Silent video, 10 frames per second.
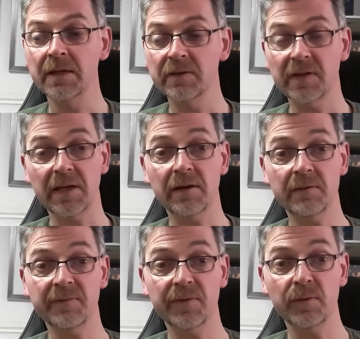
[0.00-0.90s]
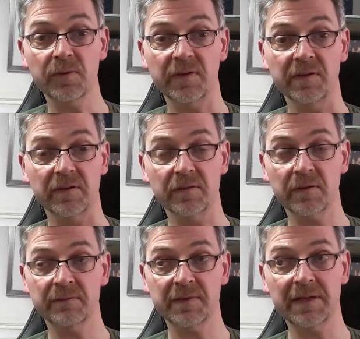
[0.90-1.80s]
to the armed forces, because
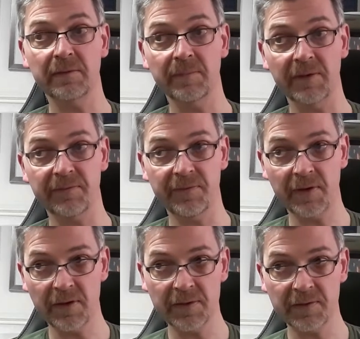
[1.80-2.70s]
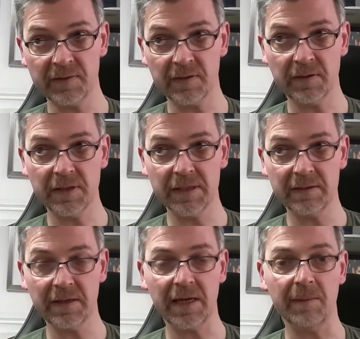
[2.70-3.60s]
obviously on my father's
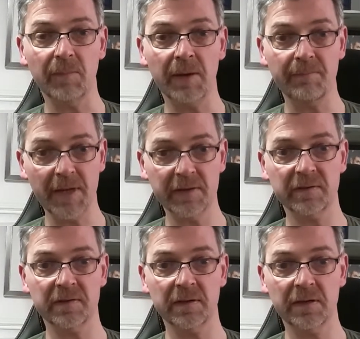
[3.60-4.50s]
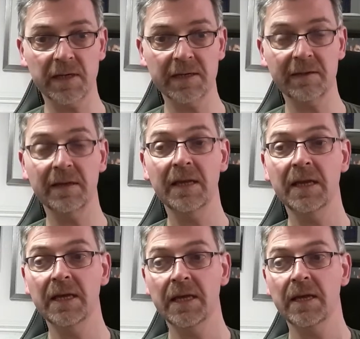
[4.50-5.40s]
side and my mother's side,
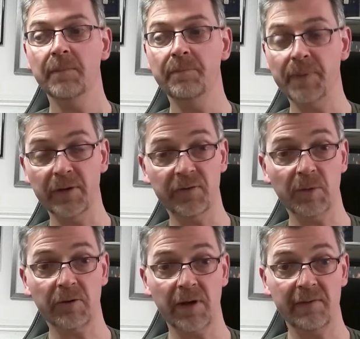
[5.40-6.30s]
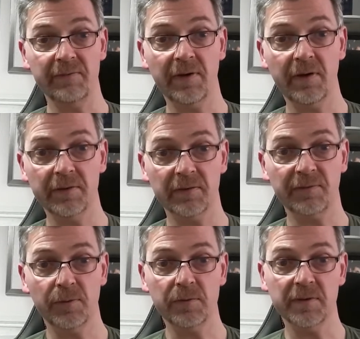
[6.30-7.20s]
both my grandfathers
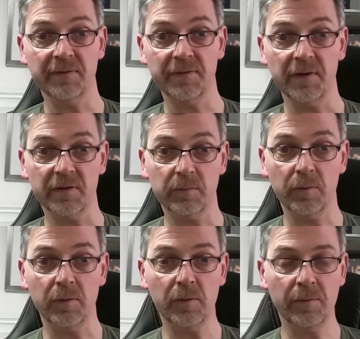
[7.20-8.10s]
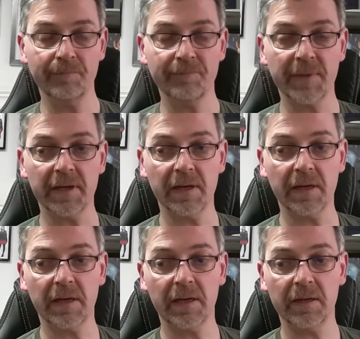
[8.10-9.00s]
fought in the First War,
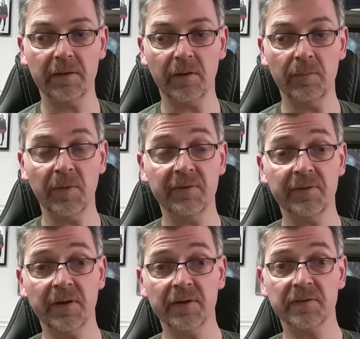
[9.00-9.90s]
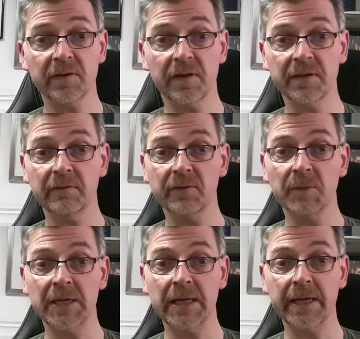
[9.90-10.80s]
and on my father's side there was
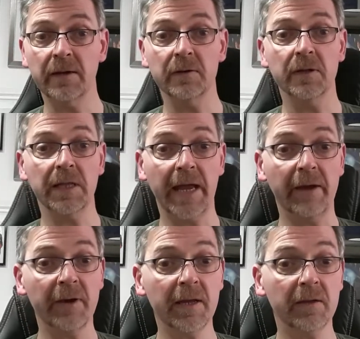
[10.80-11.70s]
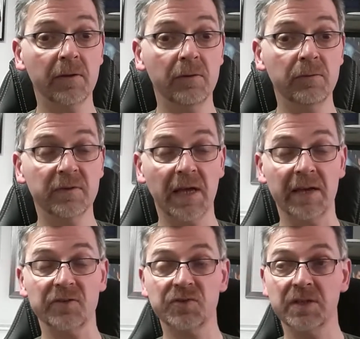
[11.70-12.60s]
my late Uncle Eric, who was
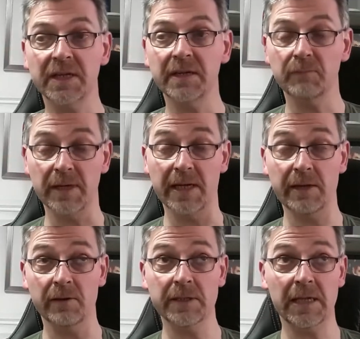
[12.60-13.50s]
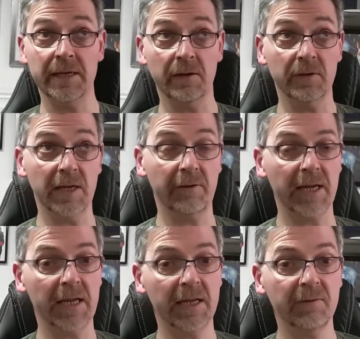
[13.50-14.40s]
actually, well, late Uncle
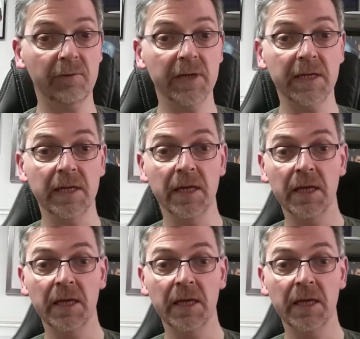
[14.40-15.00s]
Eric Avery,